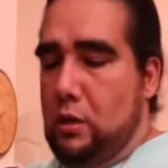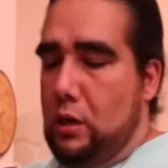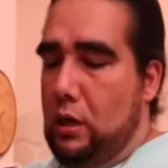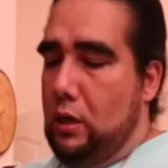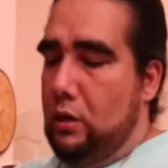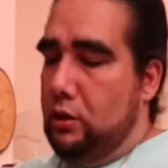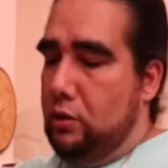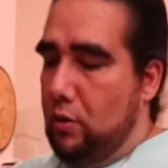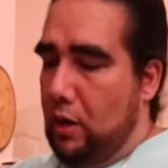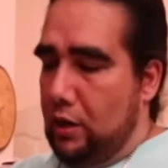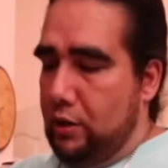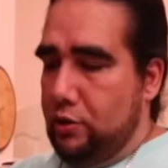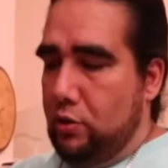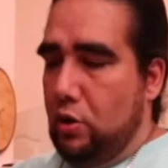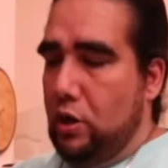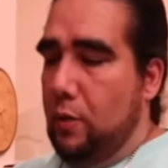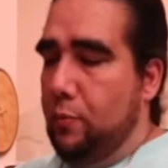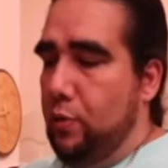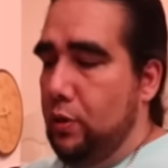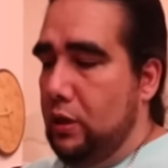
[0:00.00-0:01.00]
and so I
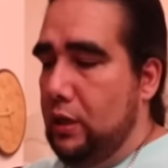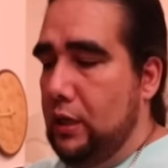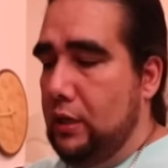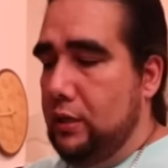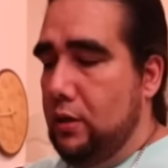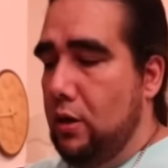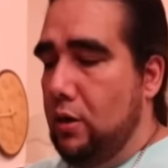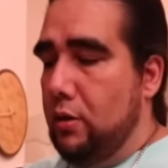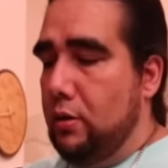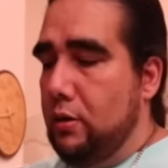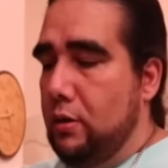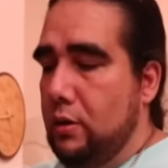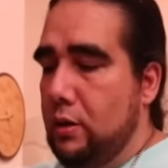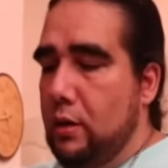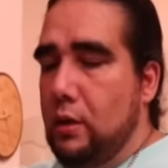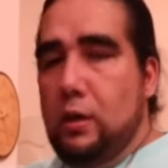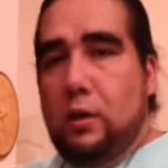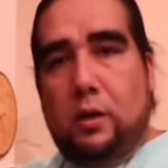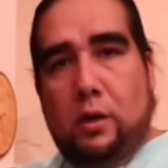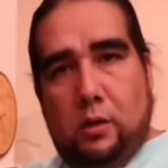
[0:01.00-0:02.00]
showed up with these on.
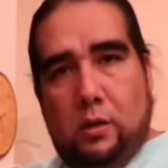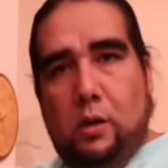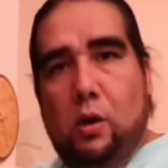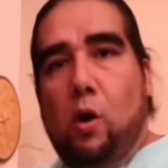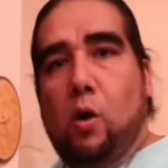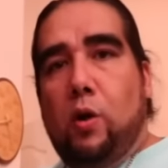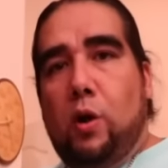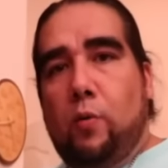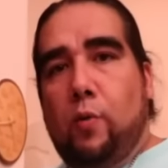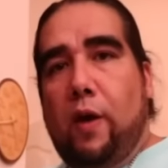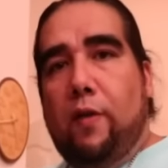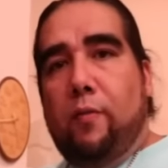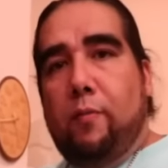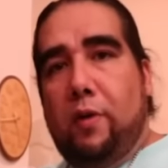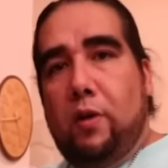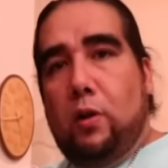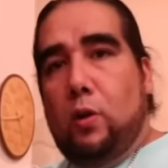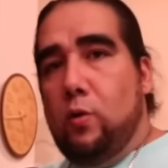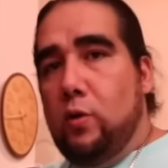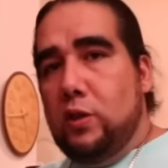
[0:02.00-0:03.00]
Only way for
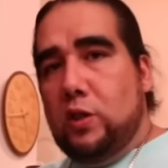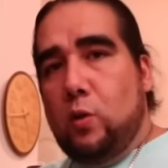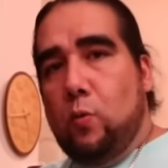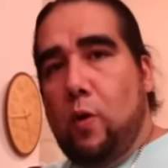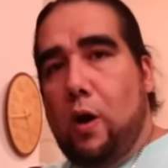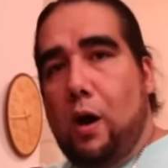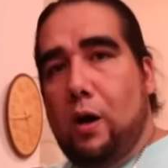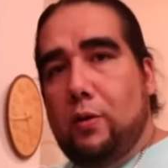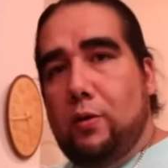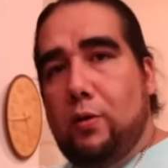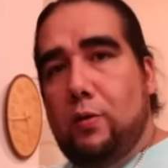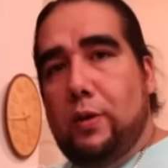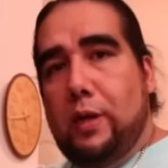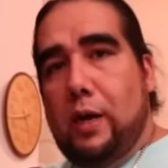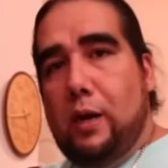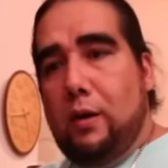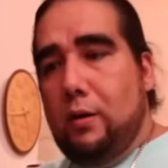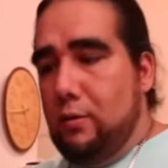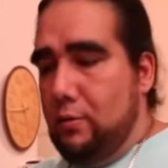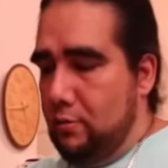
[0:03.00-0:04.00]
me, Lewis, to walk through
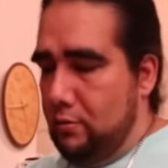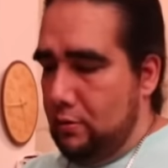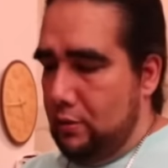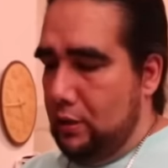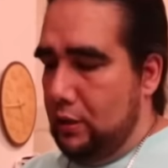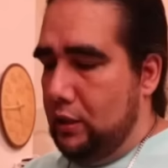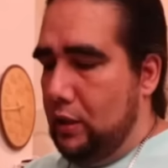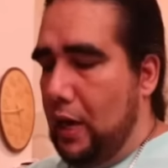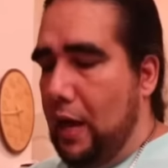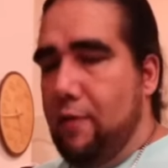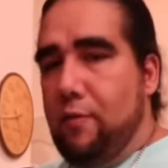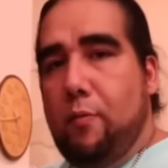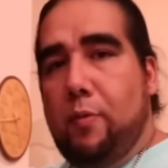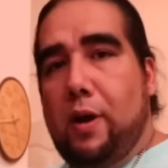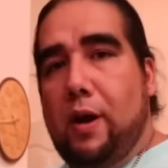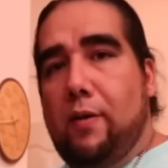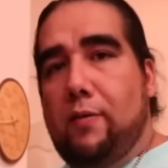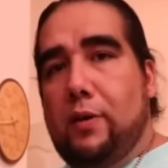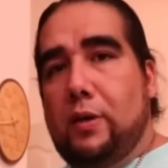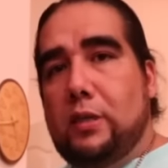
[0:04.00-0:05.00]
there is to have a
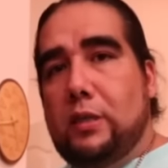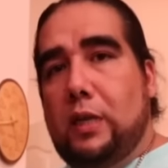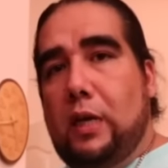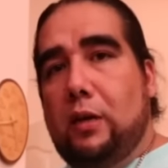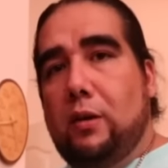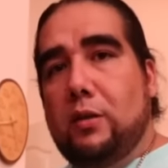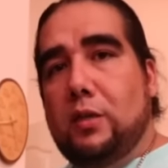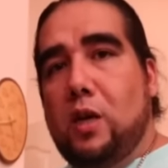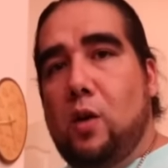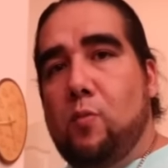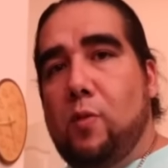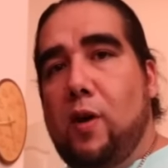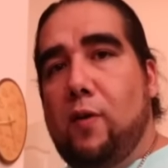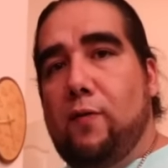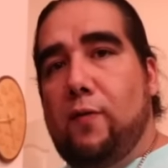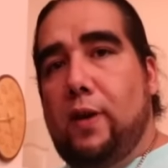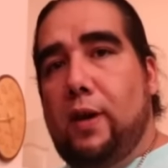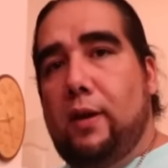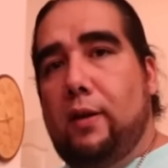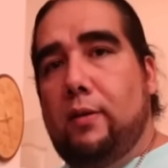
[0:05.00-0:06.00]
pair of his sneakers on my
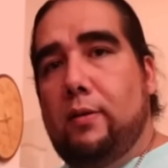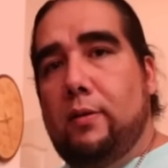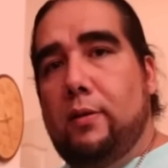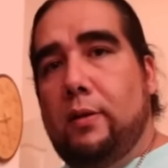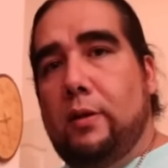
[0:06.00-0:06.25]
feet.